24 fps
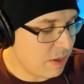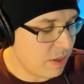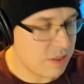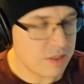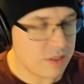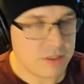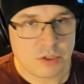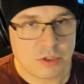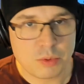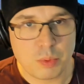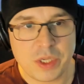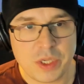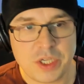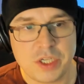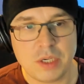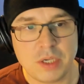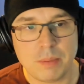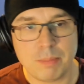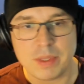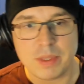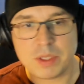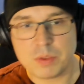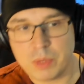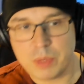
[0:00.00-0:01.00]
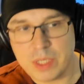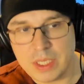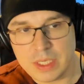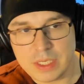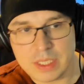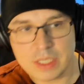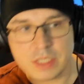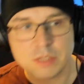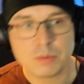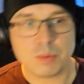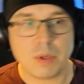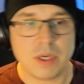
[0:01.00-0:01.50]
switching between
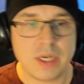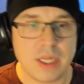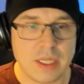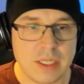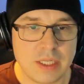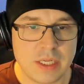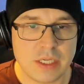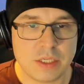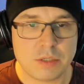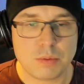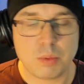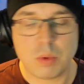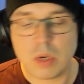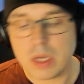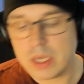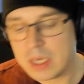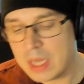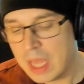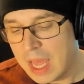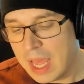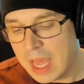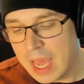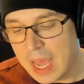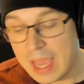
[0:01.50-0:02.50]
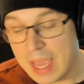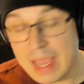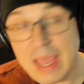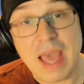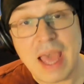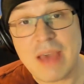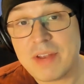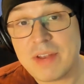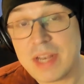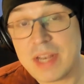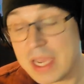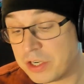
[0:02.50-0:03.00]
this one and this one, I
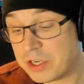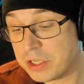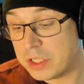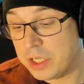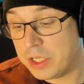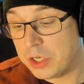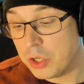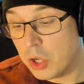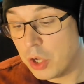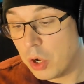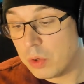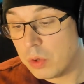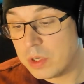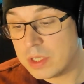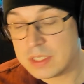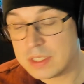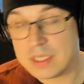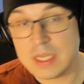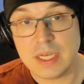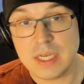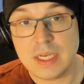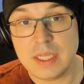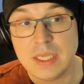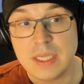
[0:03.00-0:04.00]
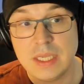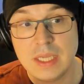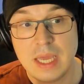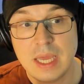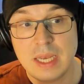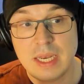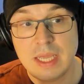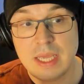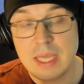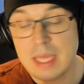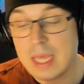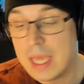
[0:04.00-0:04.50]
haven't actually noticed any
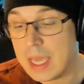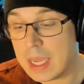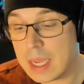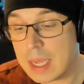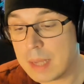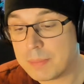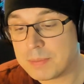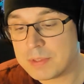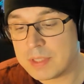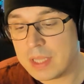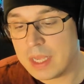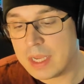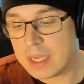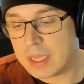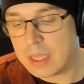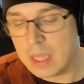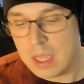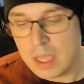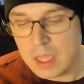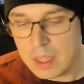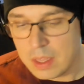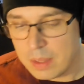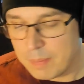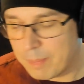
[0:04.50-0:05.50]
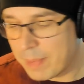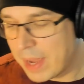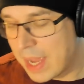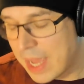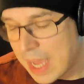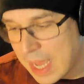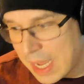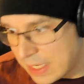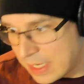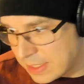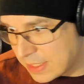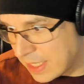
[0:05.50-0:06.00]
hiccups. Like my
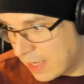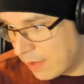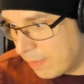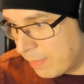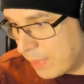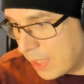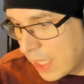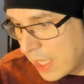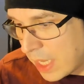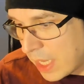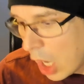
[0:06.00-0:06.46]
eyes haven't been like,